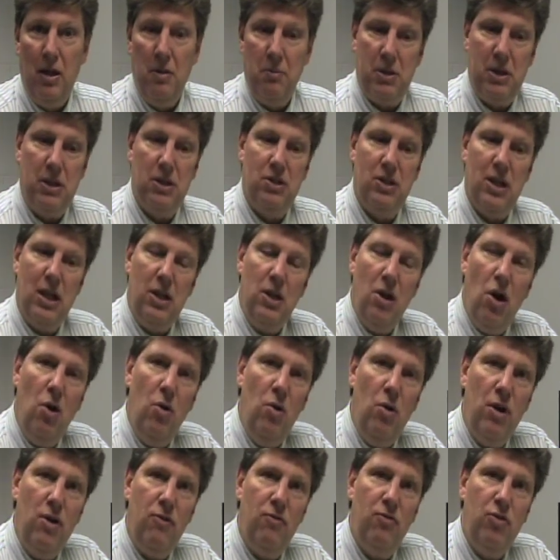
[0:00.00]
because they
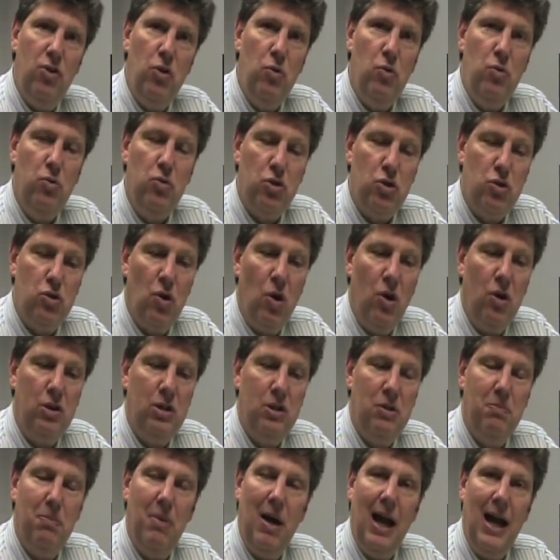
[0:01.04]
know if you start
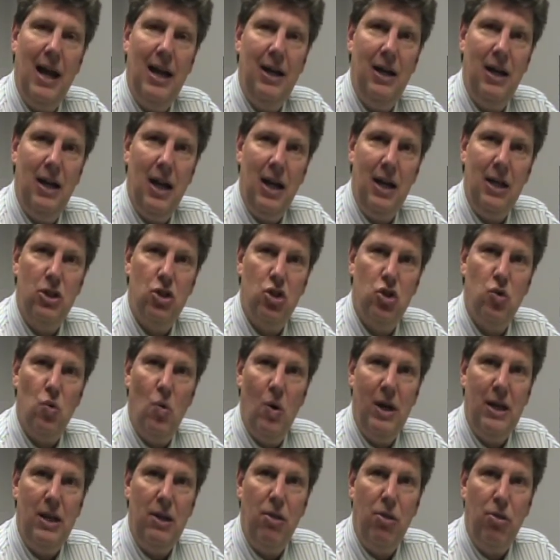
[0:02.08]
to buy it at age
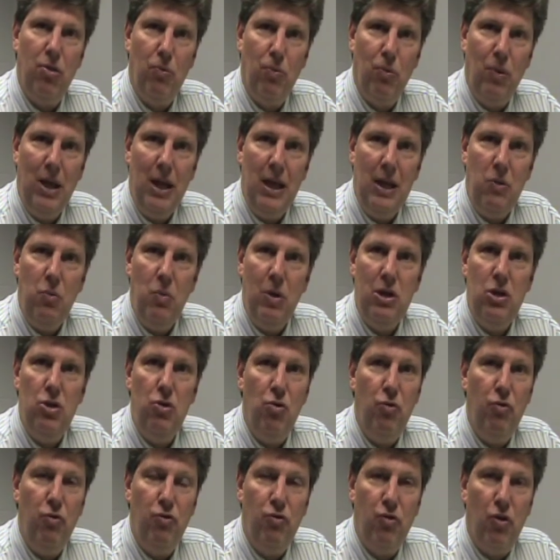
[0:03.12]
23, when
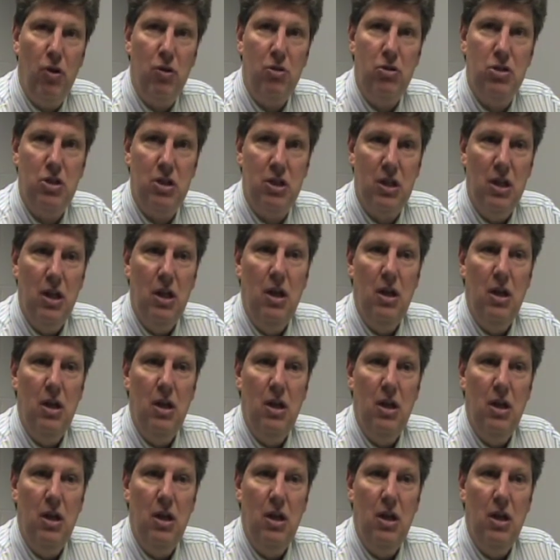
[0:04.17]
you first